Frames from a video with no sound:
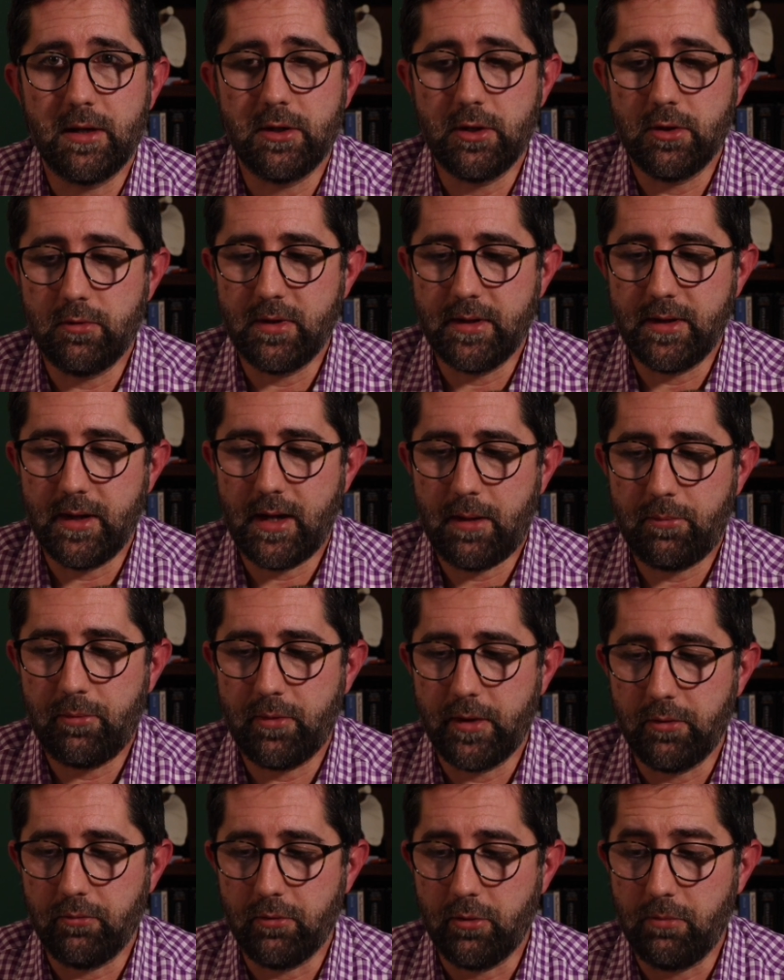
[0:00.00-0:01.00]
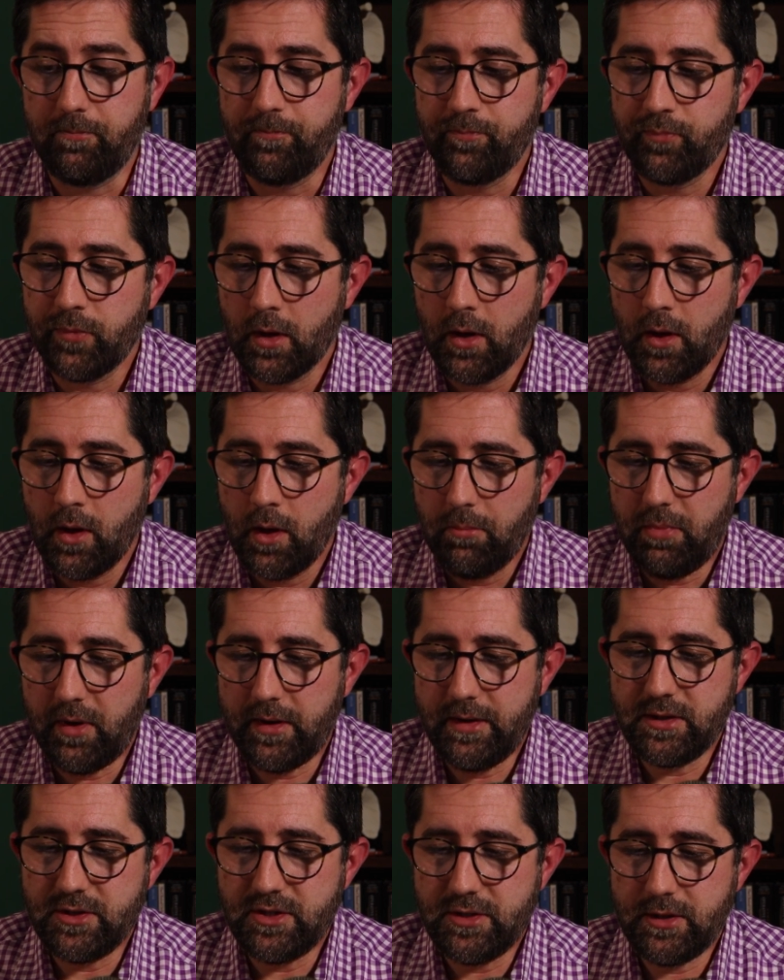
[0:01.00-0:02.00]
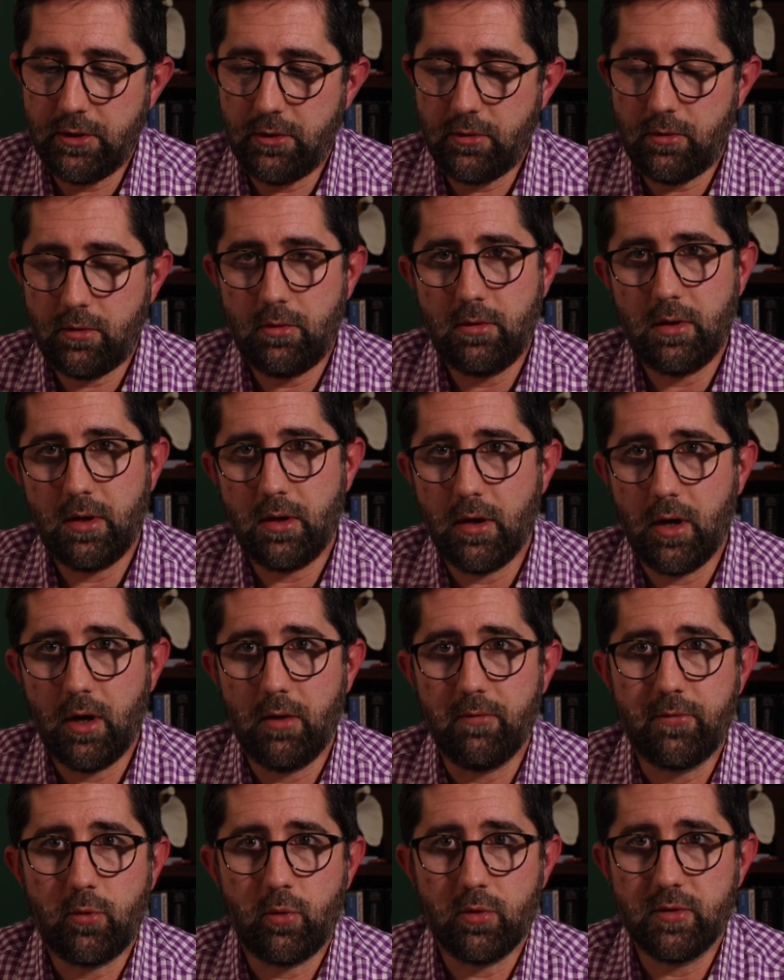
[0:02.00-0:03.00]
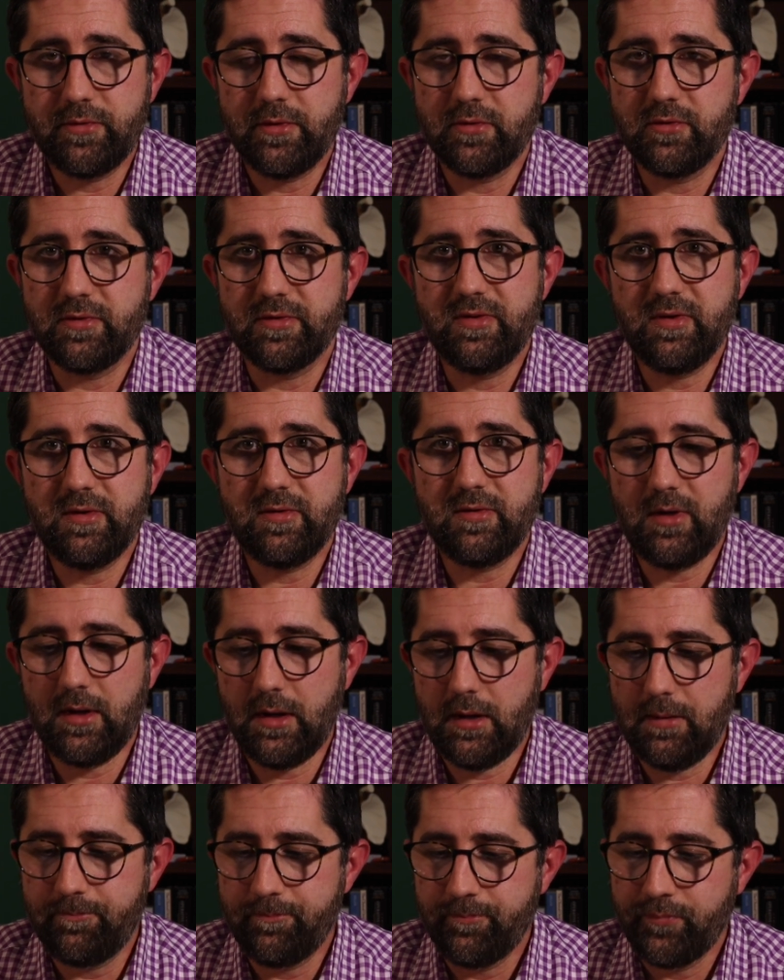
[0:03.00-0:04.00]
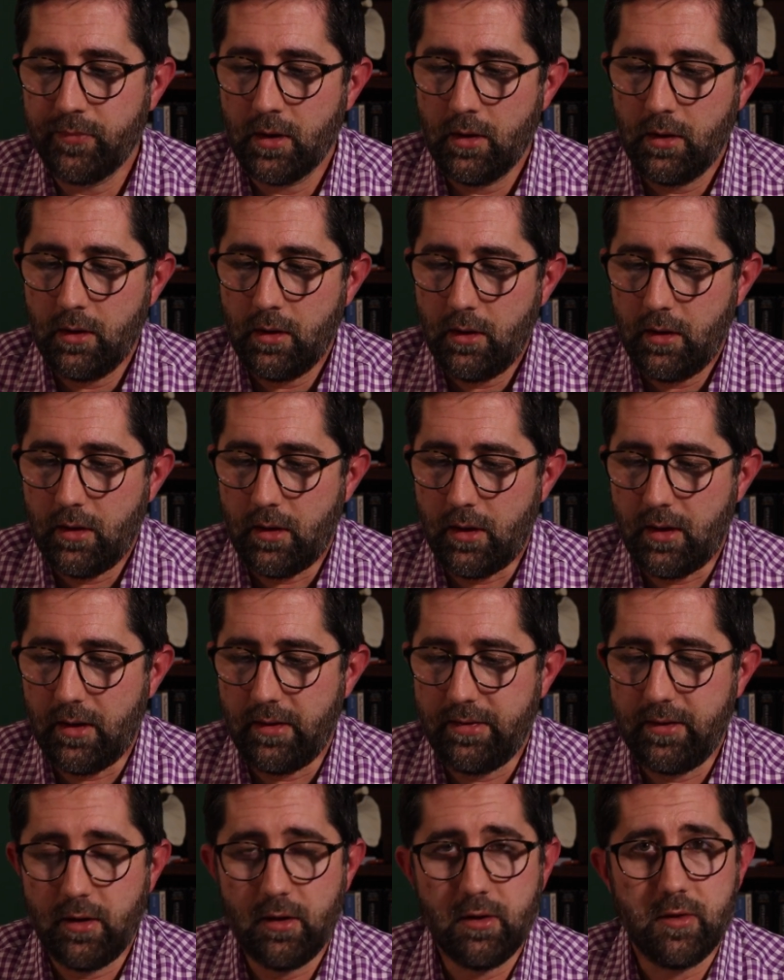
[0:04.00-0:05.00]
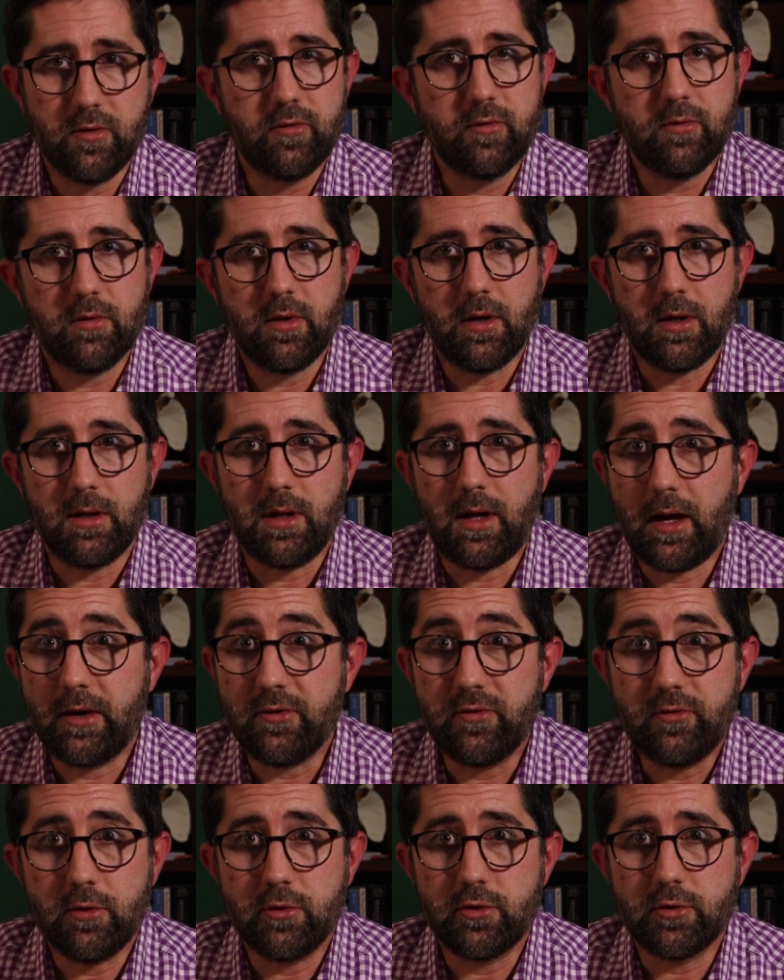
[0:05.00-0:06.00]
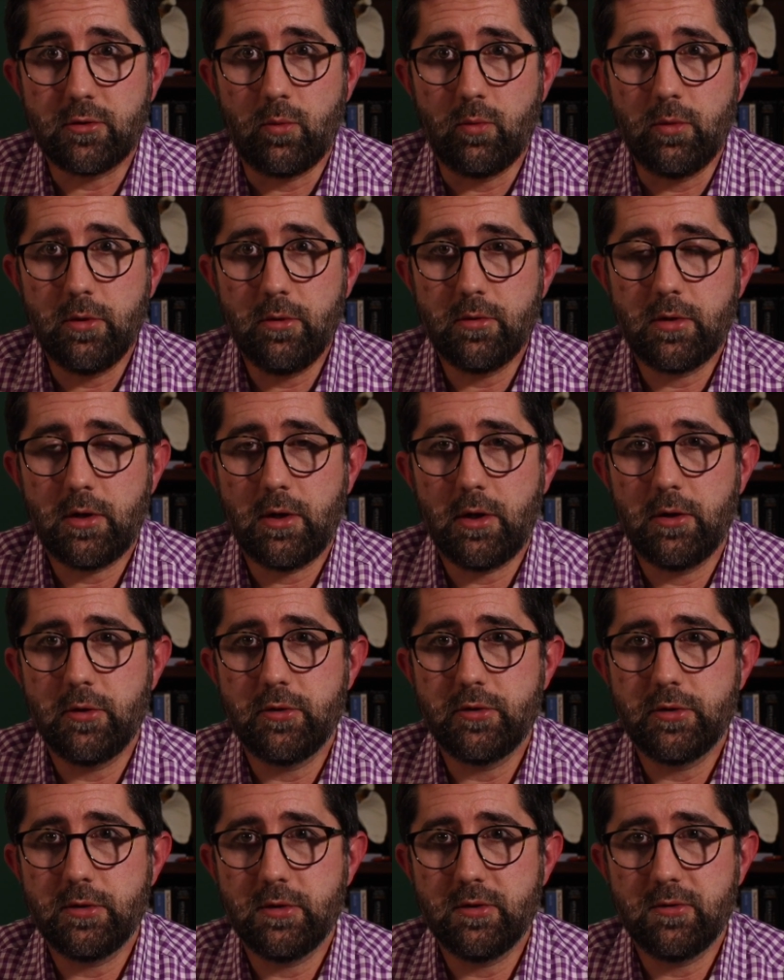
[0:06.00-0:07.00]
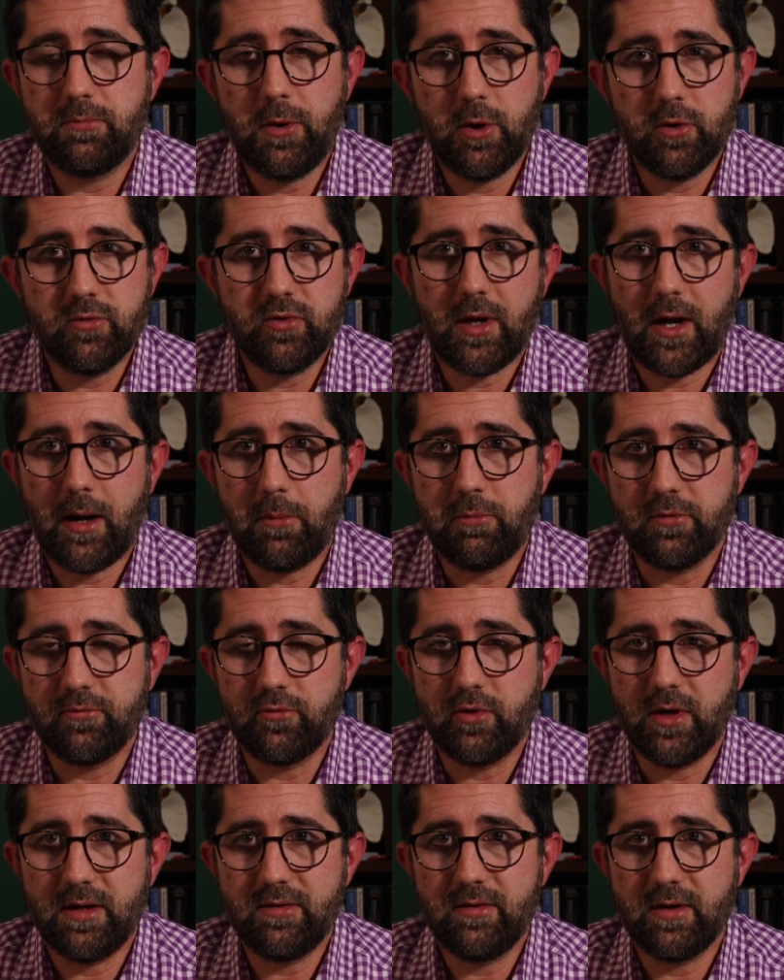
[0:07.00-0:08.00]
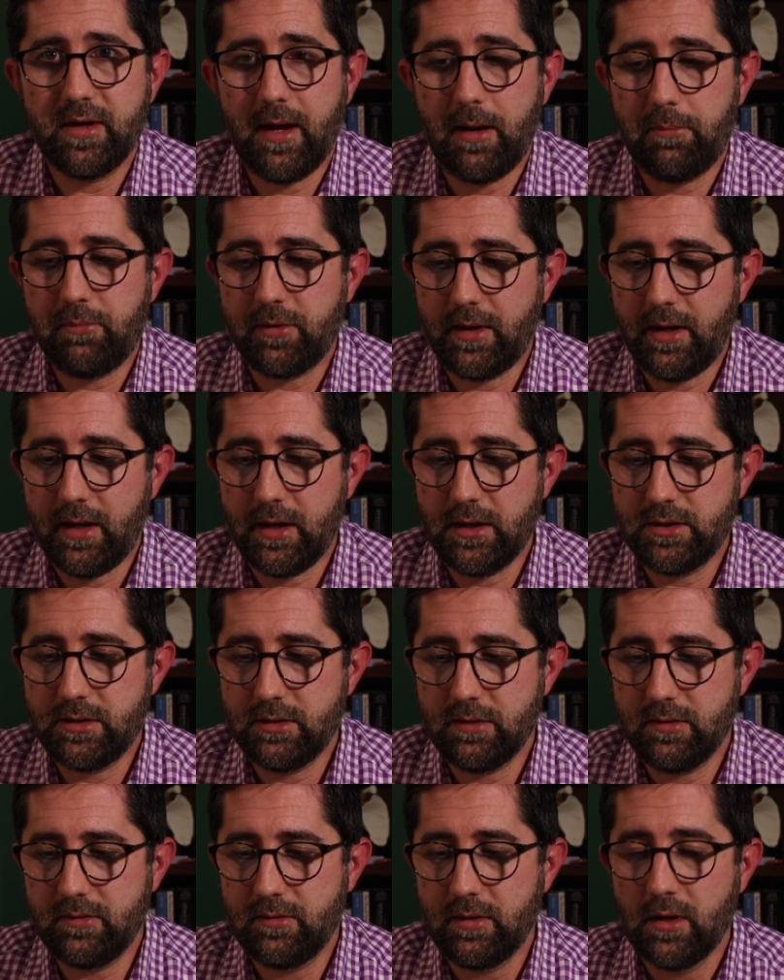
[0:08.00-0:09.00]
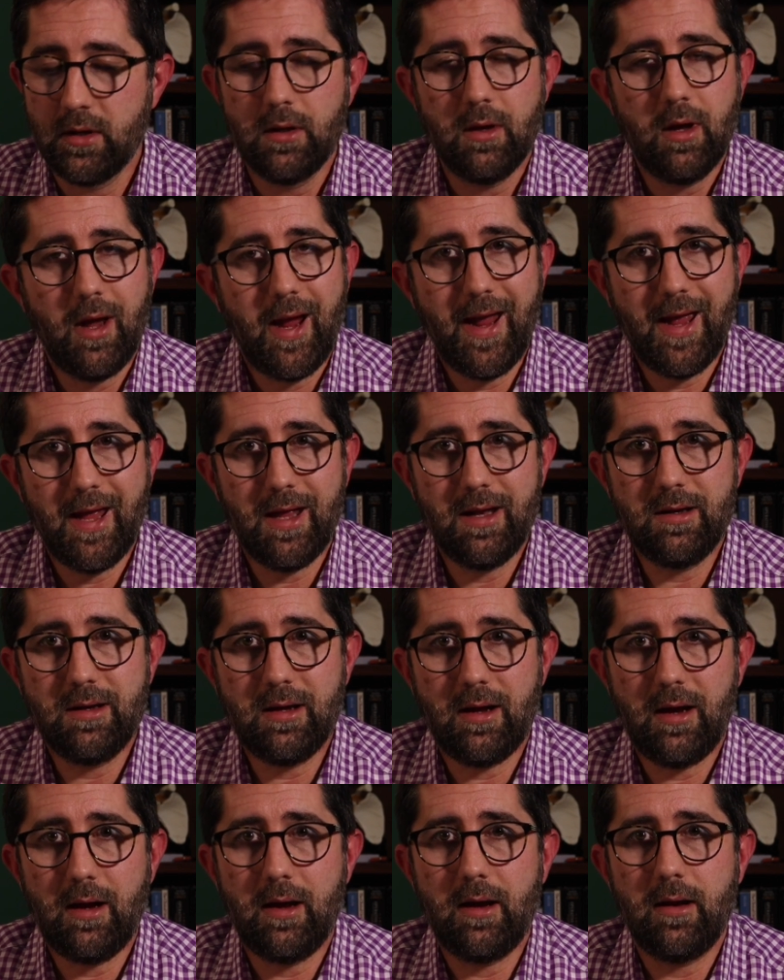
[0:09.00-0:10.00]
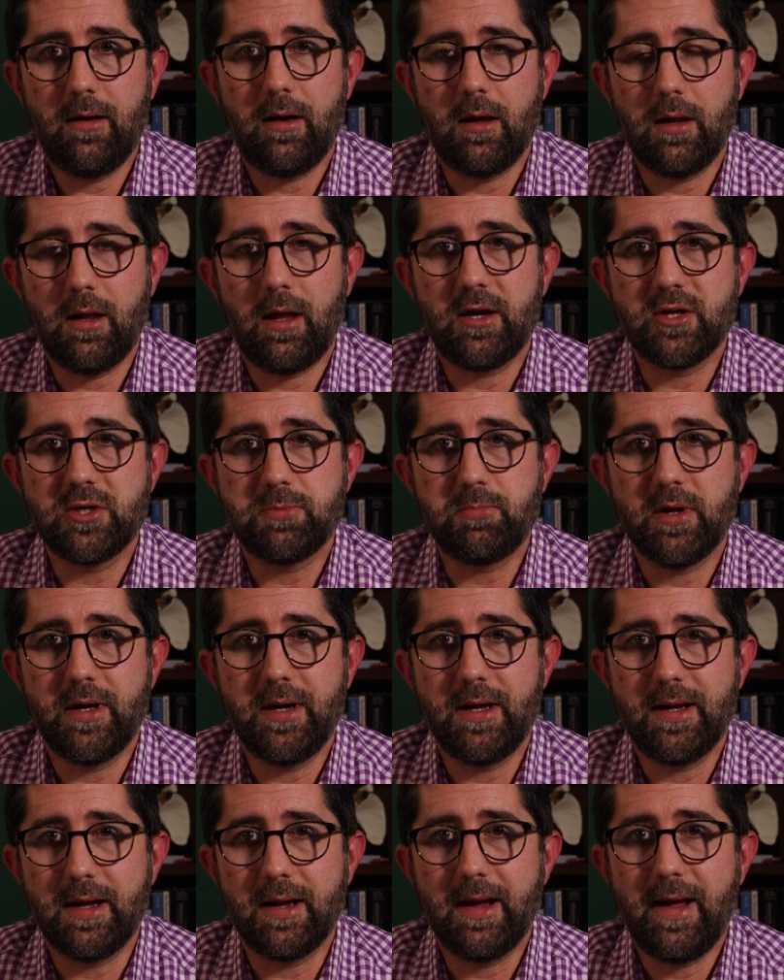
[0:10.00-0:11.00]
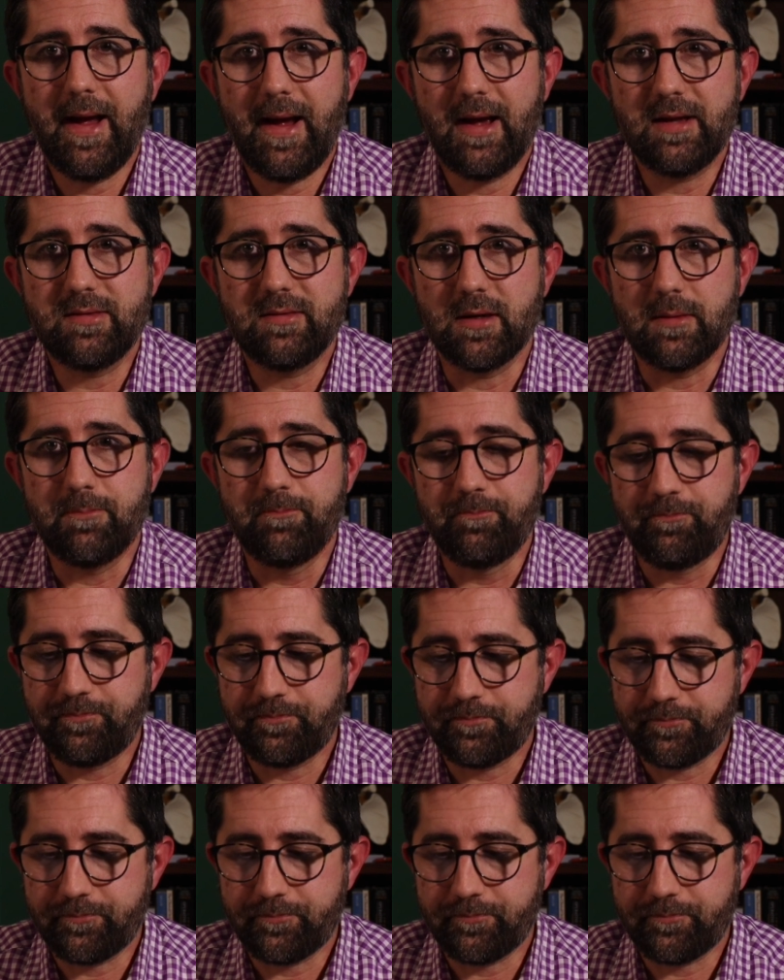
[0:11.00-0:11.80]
do in the operating room. But in general, of course, there's assisting. There's a lot of surgical wound closures, post-operative dressing applications, and a lot of splinting and casting.